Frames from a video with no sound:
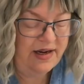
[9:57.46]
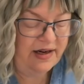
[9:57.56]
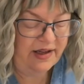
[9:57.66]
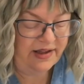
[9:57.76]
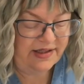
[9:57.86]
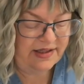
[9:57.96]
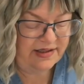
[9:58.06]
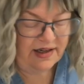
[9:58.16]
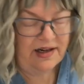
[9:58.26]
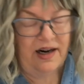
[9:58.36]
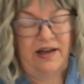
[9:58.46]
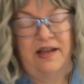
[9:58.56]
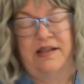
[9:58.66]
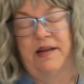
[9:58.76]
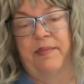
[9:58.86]
Now this is a card
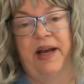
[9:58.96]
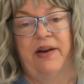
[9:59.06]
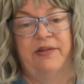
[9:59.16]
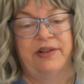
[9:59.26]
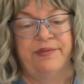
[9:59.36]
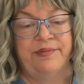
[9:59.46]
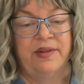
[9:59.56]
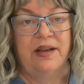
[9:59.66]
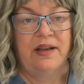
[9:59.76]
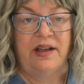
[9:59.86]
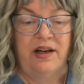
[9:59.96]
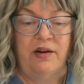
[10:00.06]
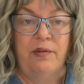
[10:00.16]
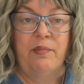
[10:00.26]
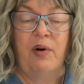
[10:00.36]
that's about, you
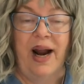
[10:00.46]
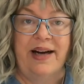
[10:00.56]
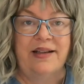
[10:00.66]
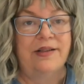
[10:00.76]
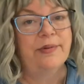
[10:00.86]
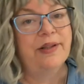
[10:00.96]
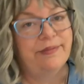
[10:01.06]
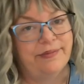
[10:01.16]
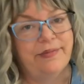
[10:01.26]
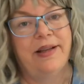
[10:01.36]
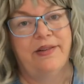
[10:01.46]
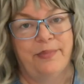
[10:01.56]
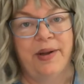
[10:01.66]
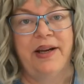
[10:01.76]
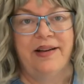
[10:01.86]
know, practice. Well, he's
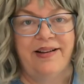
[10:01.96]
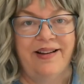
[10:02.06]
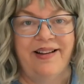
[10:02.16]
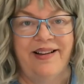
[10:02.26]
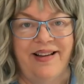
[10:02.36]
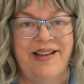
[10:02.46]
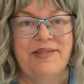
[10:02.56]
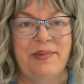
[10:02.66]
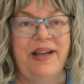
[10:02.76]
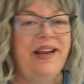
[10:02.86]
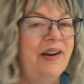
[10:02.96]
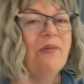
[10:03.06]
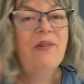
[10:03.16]
been in